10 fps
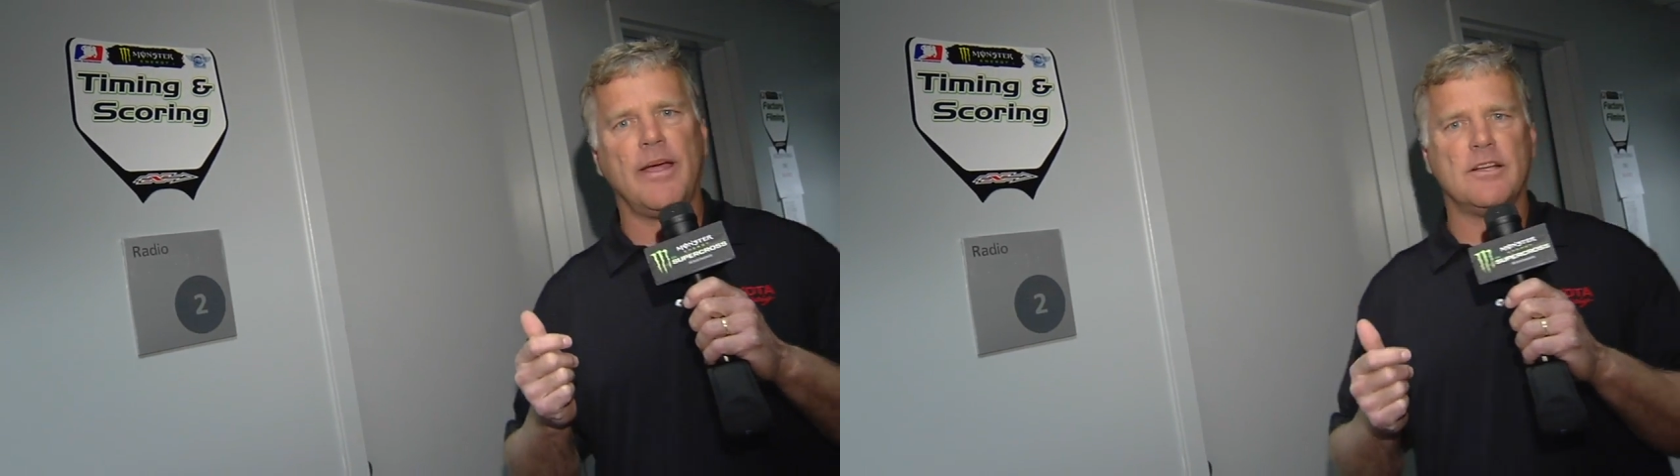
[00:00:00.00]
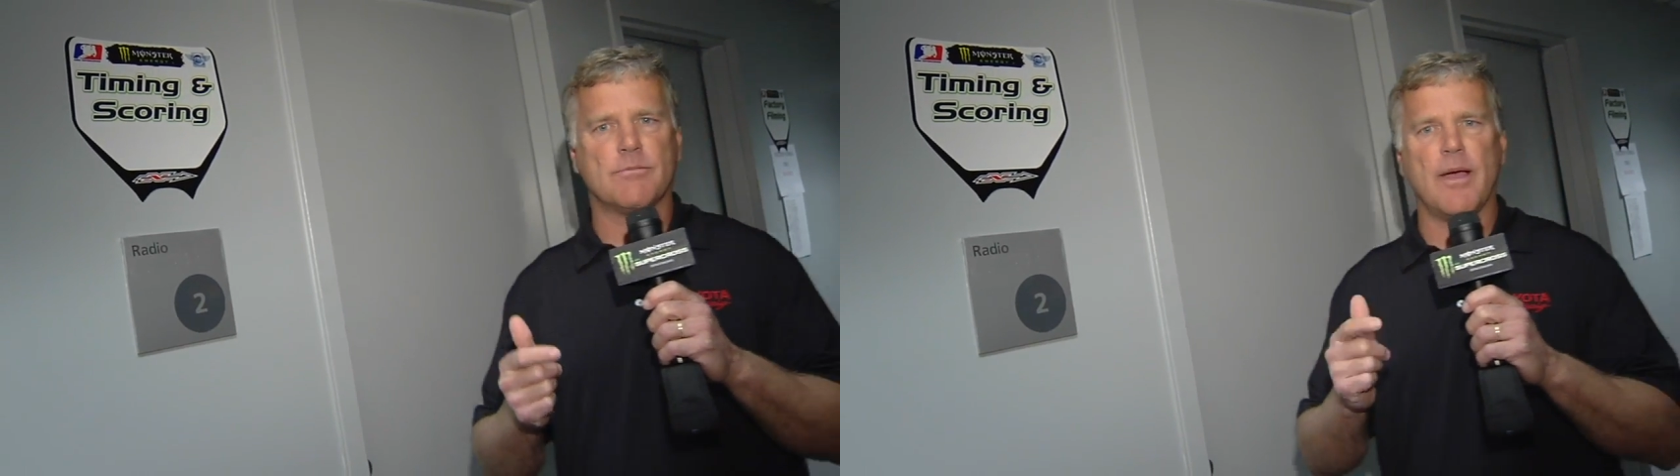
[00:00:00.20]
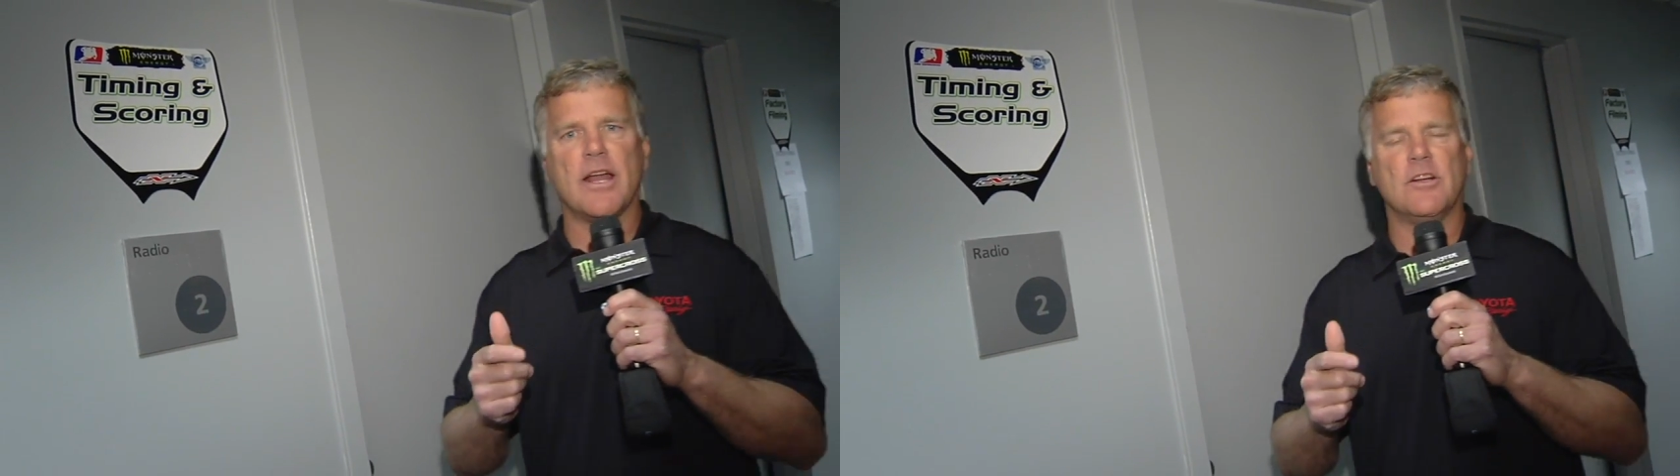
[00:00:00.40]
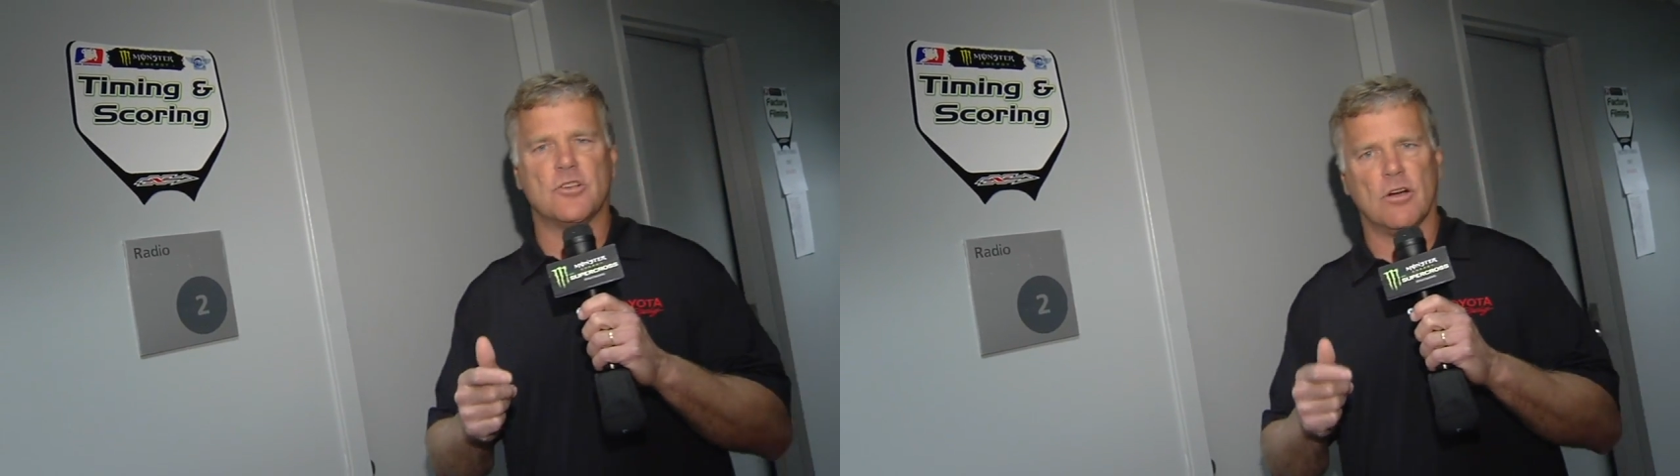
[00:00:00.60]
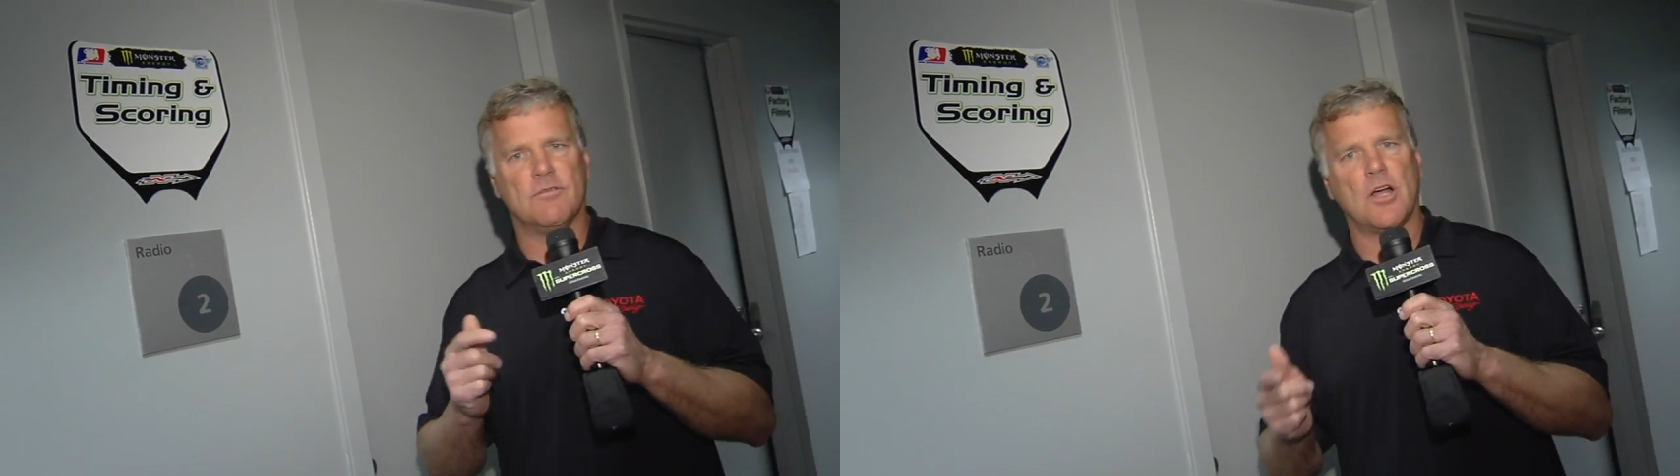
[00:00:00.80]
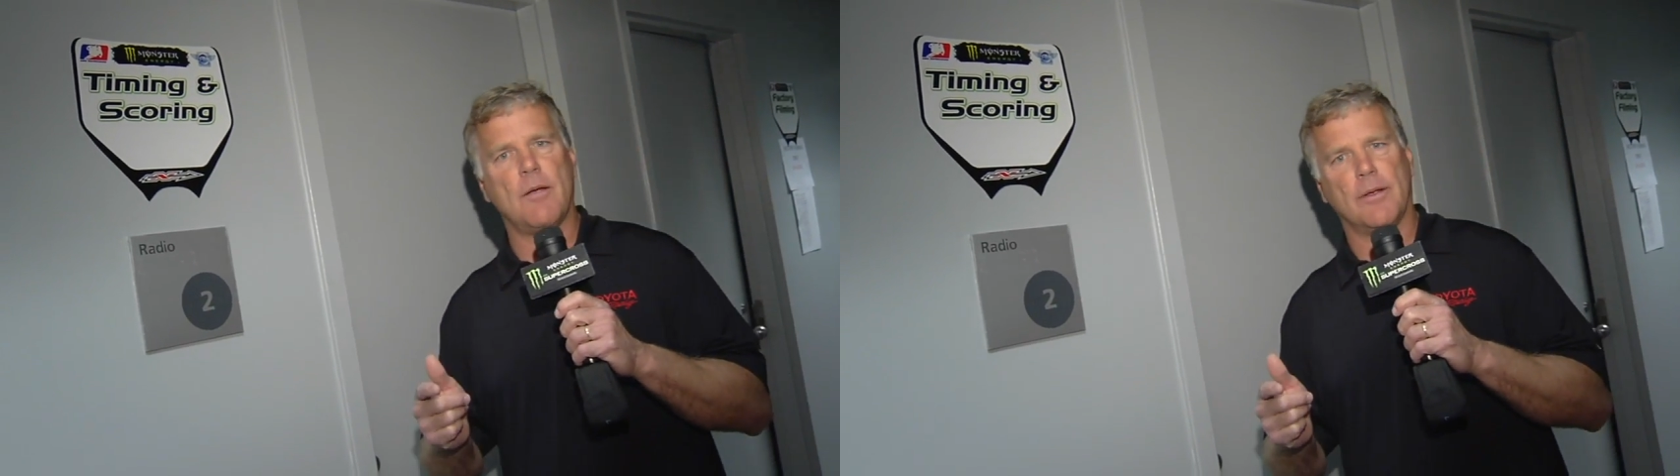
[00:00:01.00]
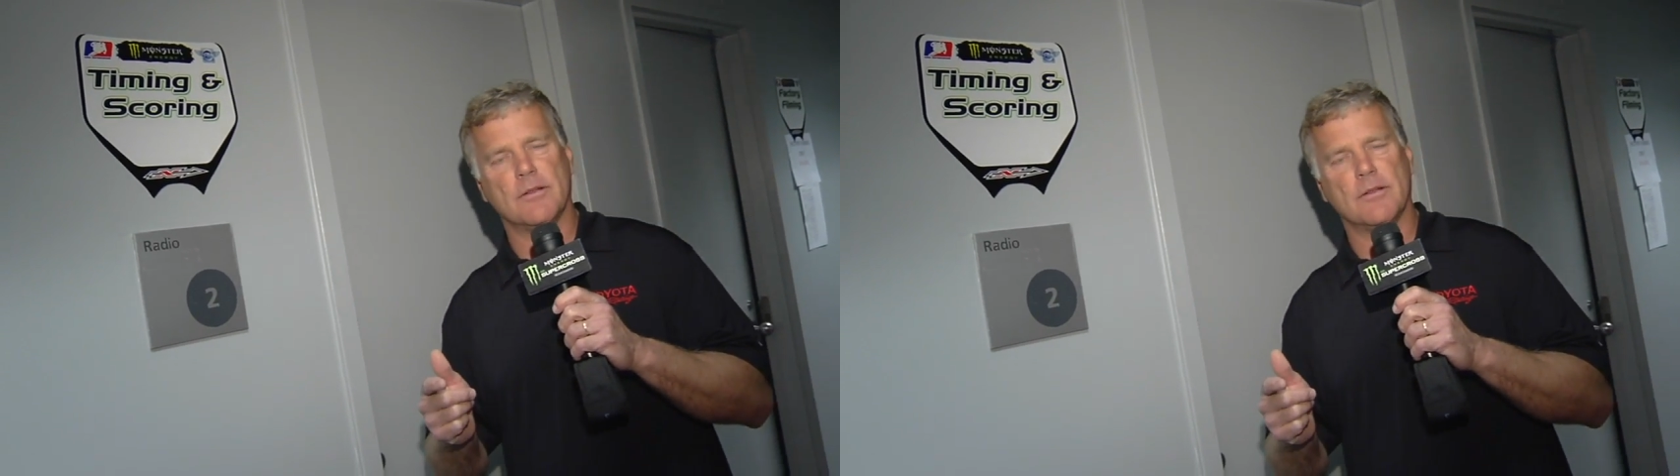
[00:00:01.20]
A's manager of timing